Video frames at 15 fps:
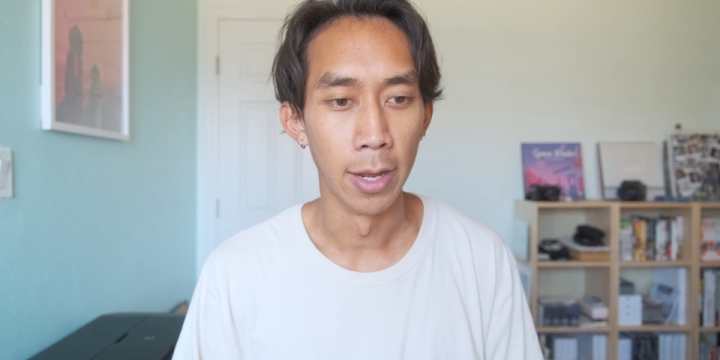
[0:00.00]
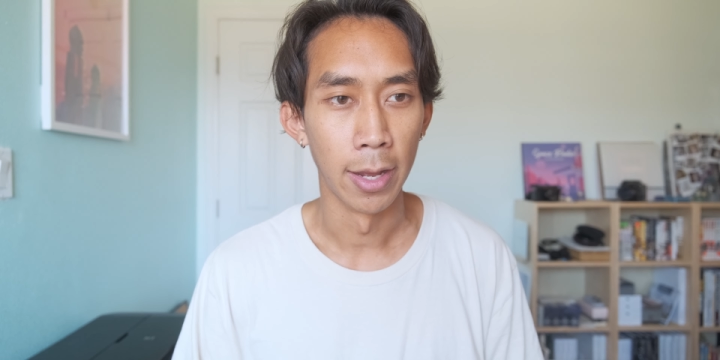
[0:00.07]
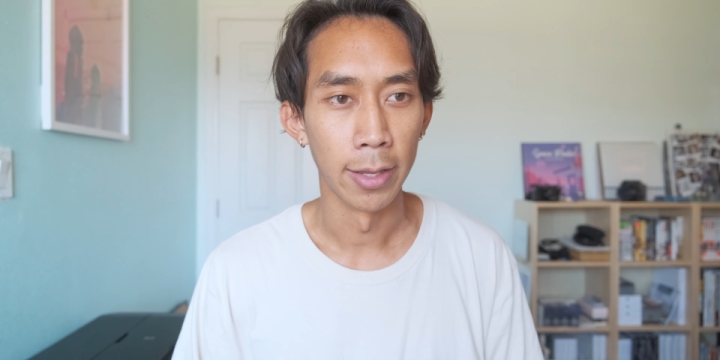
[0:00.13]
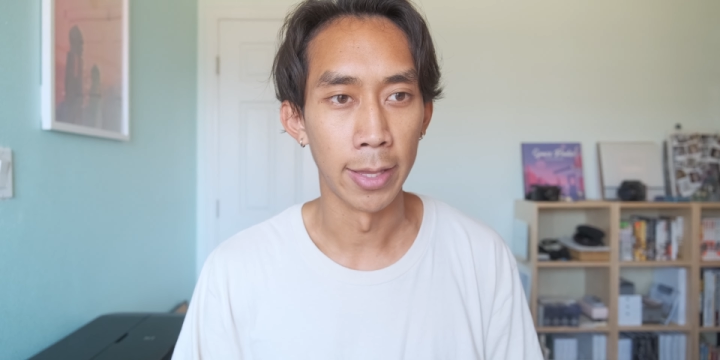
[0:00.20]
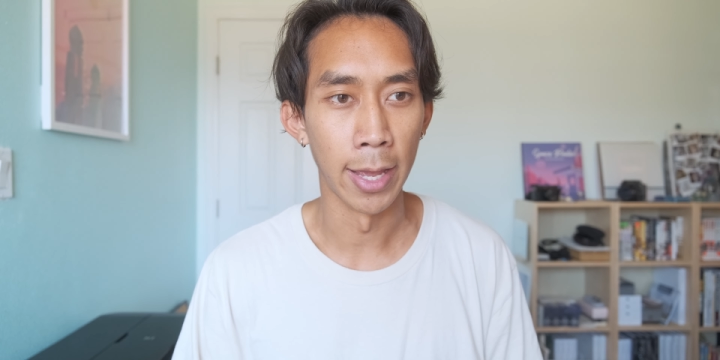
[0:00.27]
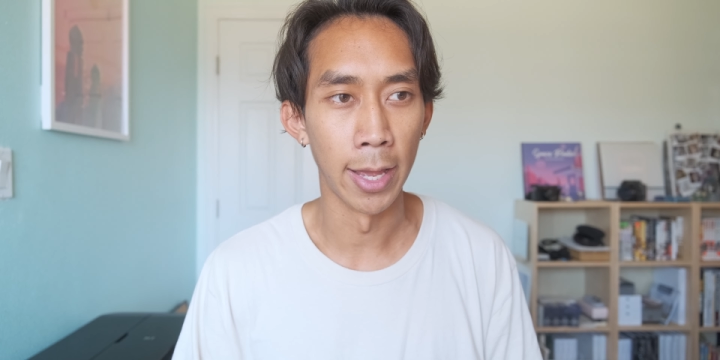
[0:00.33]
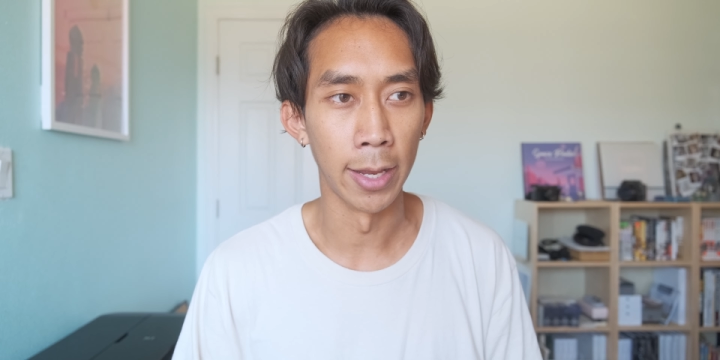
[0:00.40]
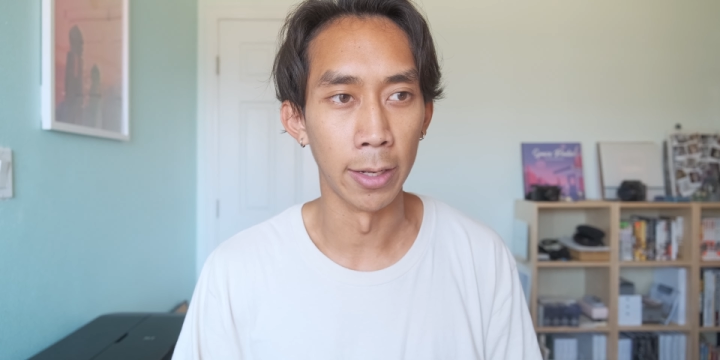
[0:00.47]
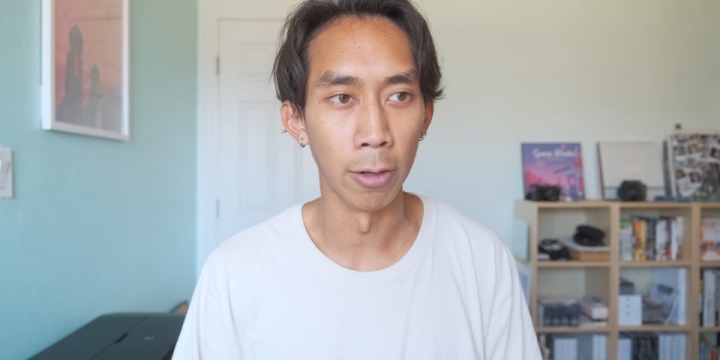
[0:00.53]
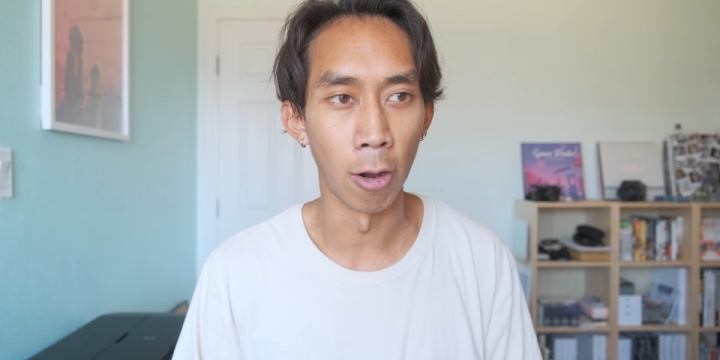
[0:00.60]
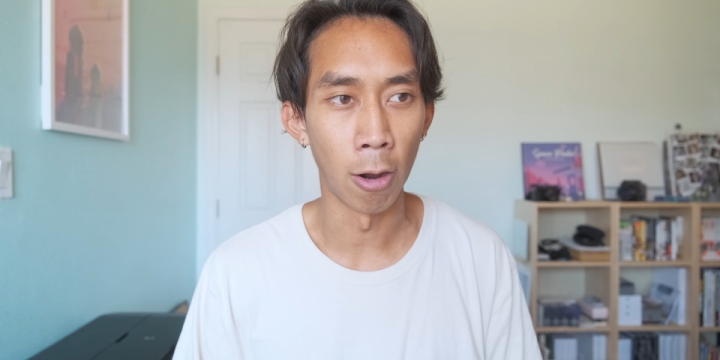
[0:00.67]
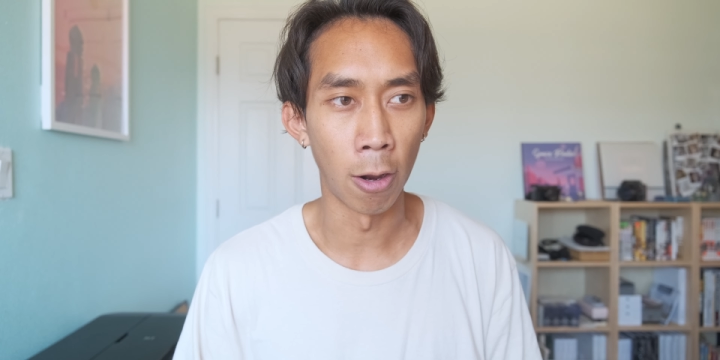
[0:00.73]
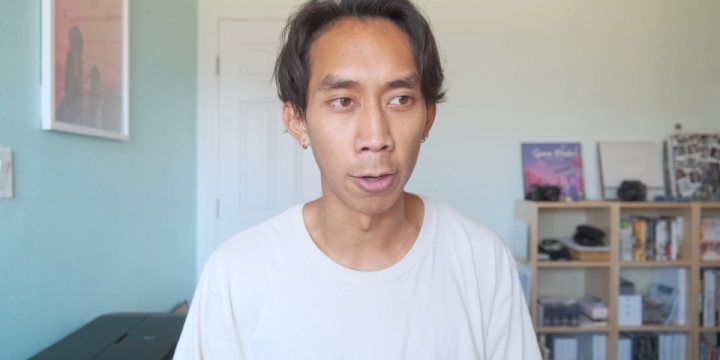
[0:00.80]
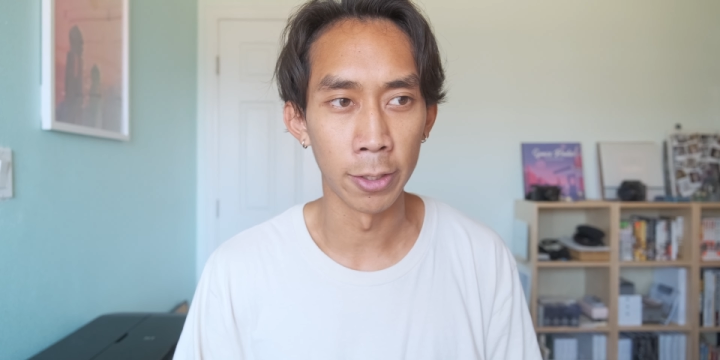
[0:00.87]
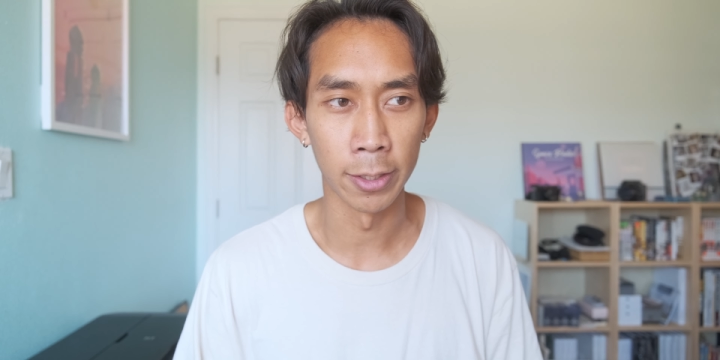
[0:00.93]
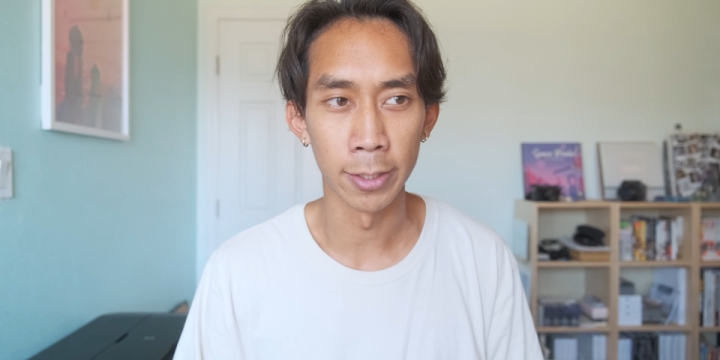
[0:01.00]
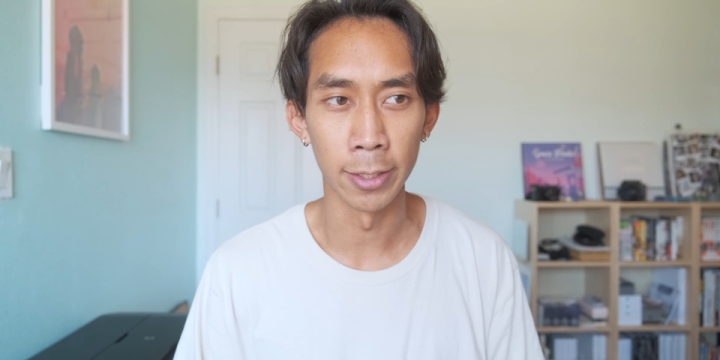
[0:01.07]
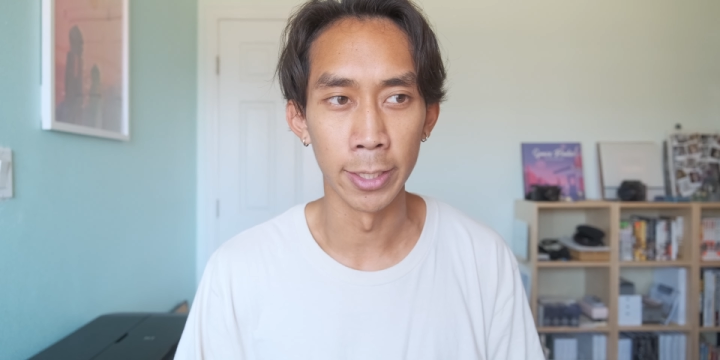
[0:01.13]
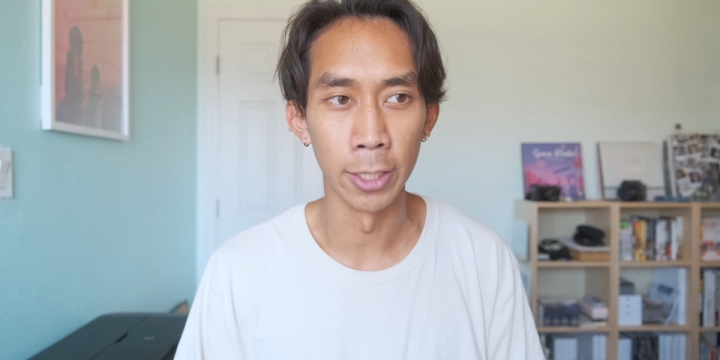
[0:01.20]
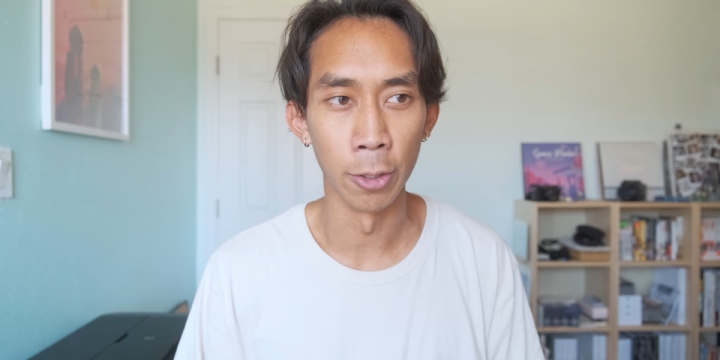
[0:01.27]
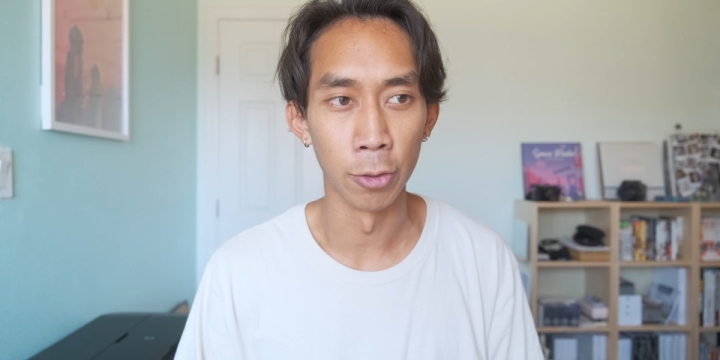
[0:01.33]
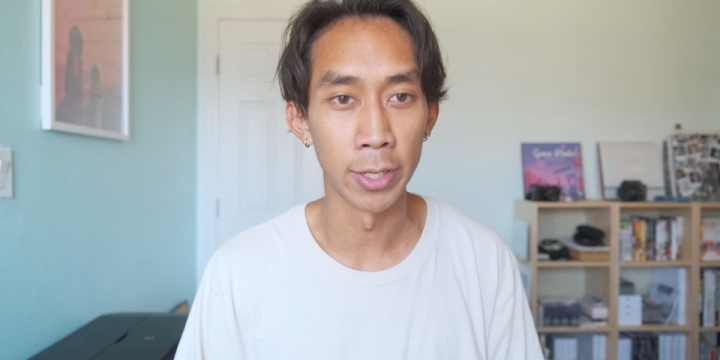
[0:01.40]
then
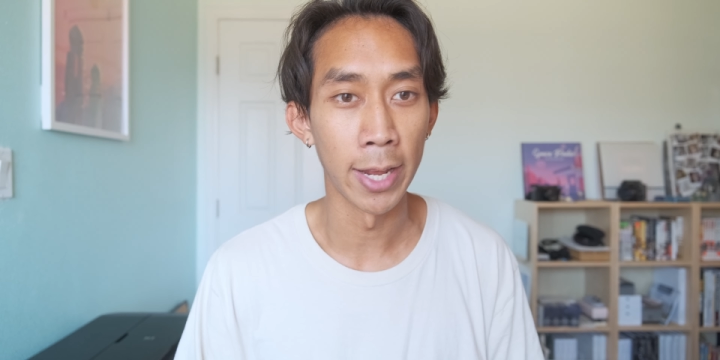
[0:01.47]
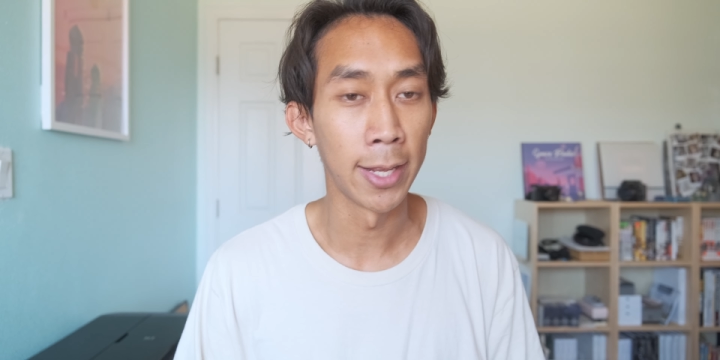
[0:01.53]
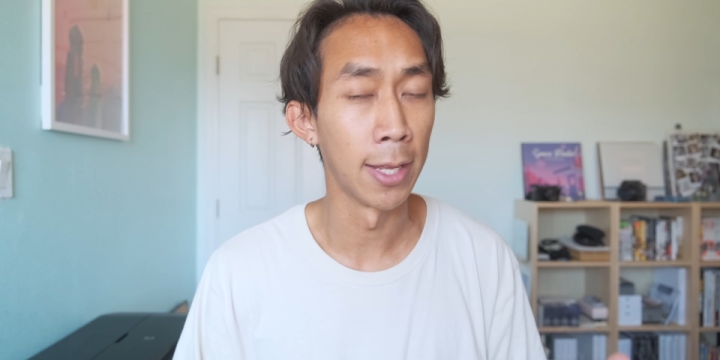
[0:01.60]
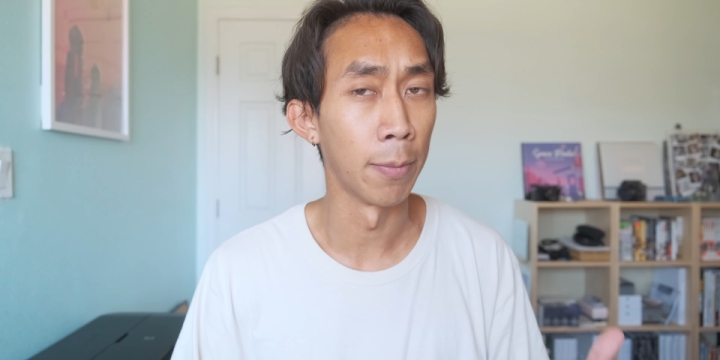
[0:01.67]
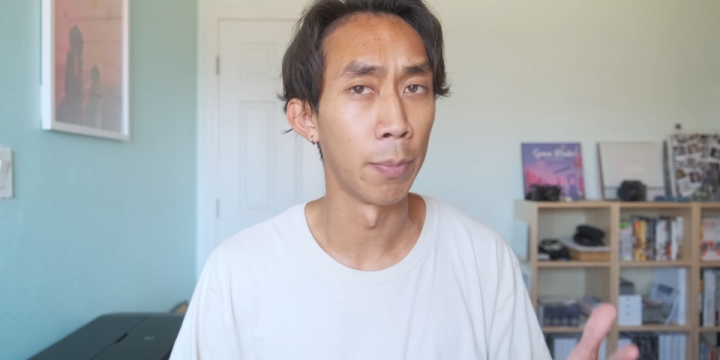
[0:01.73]
honestly, you're taking